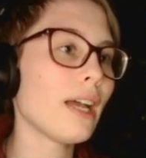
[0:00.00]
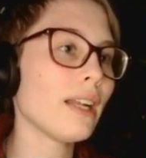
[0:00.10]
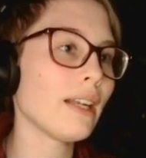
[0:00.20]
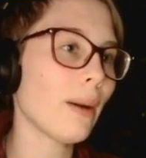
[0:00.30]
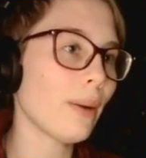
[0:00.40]

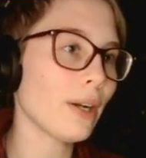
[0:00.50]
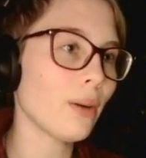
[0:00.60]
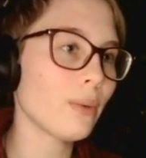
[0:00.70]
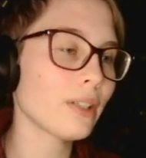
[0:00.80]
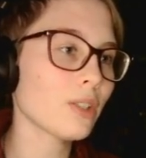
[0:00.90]
and now I
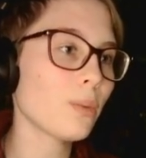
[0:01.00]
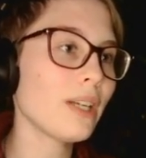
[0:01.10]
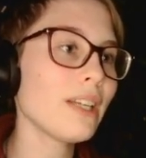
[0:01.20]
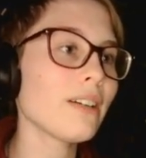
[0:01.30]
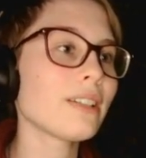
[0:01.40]
know there's
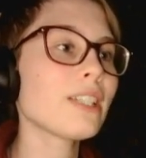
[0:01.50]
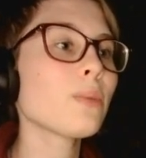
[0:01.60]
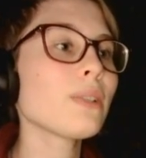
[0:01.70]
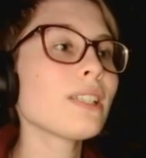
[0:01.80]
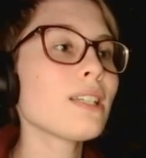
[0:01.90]
1 here.
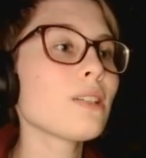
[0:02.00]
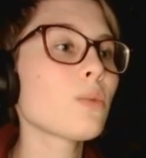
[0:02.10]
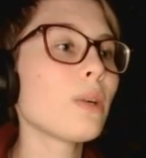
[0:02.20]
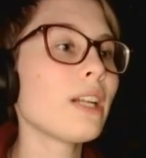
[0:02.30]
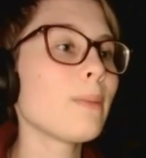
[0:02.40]
This one says
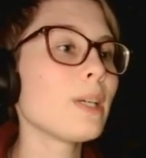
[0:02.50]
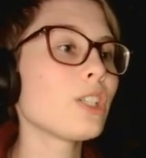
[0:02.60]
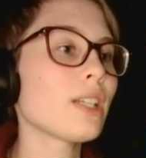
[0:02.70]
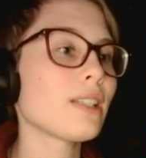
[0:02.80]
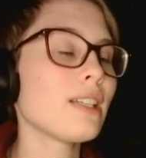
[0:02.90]
there's 1 enemy
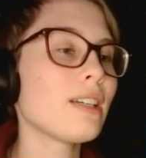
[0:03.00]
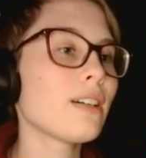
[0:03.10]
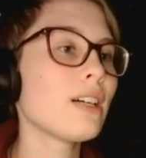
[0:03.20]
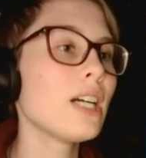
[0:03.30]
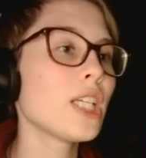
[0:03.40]
adjacent
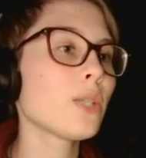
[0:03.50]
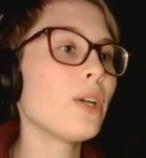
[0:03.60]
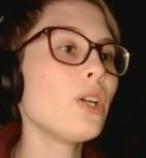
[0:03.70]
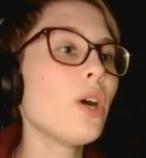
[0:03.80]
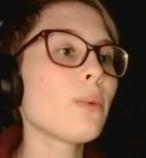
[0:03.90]
here, so
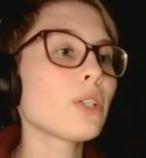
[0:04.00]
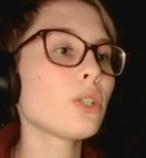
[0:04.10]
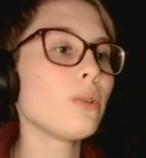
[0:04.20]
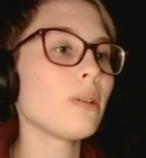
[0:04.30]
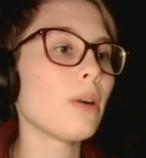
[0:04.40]
I know where
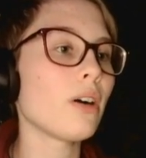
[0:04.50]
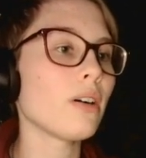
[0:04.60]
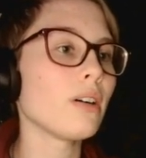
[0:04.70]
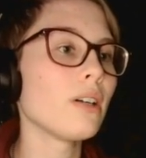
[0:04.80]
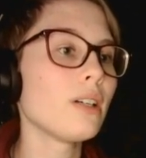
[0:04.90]
2 of them
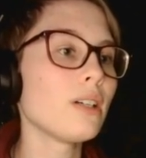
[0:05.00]
are.